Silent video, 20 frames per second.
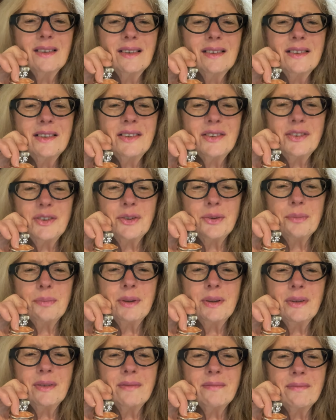This should
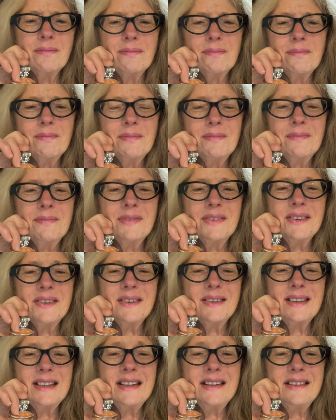be
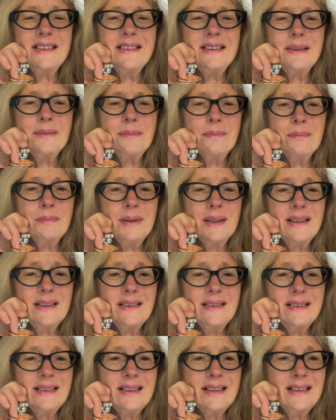easy
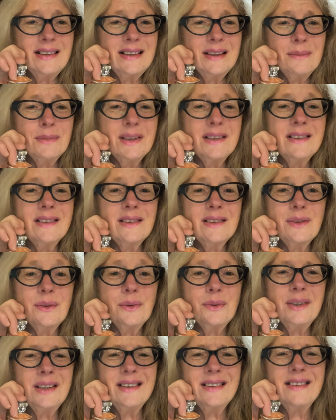peasy lemon
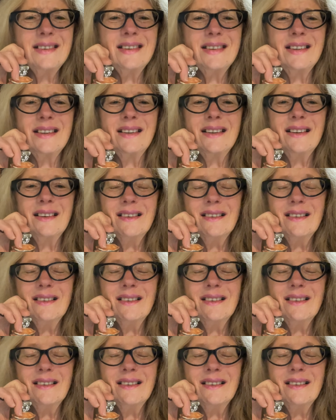squeezy.